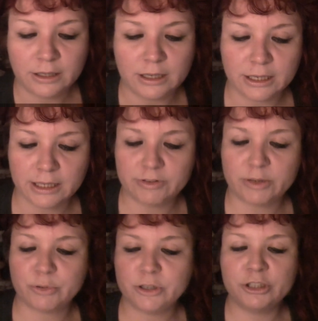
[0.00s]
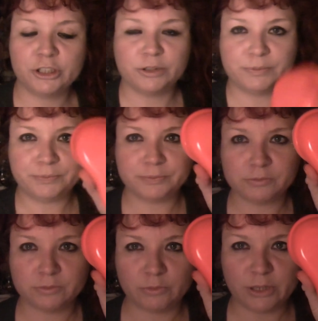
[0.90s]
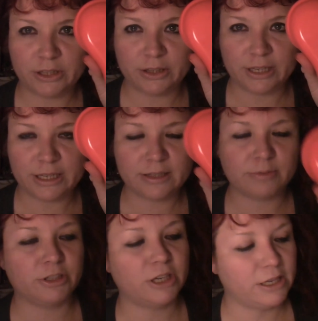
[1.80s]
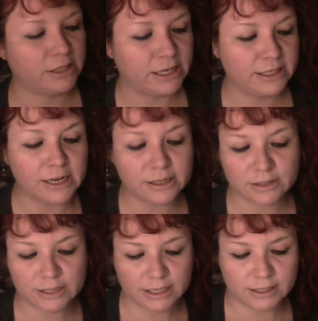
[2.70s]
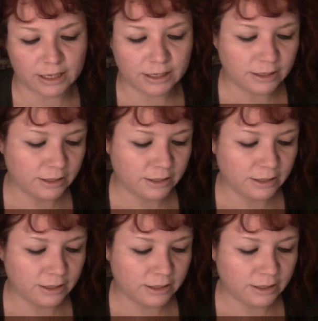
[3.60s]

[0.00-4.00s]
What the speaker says: and I give it a brush with this, which is a Tangle Teezer.